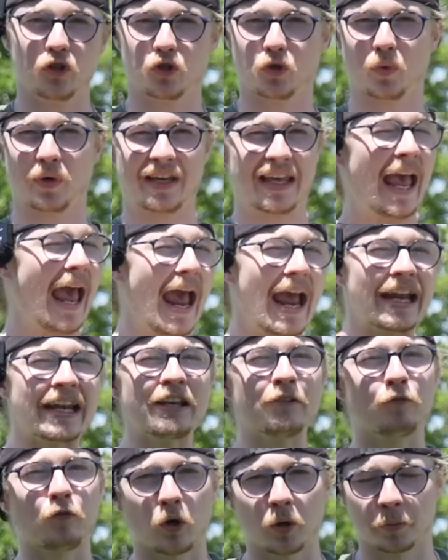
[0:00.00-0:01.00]
doing
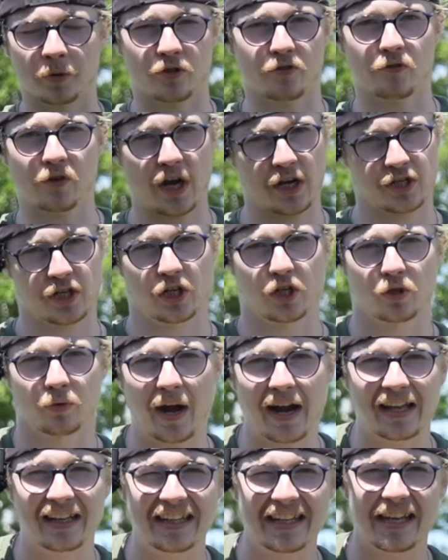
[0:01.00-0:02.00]
any form of stretching
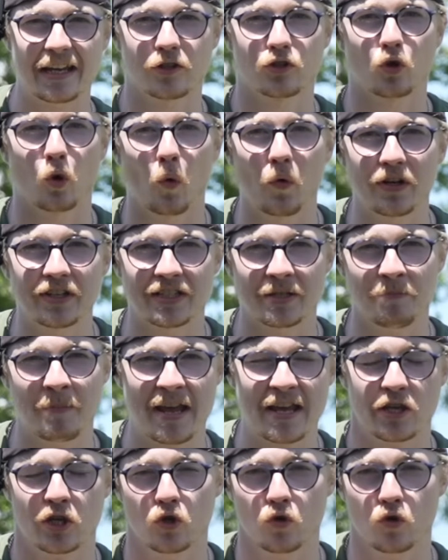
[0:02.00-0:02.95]
correctly, it's going to make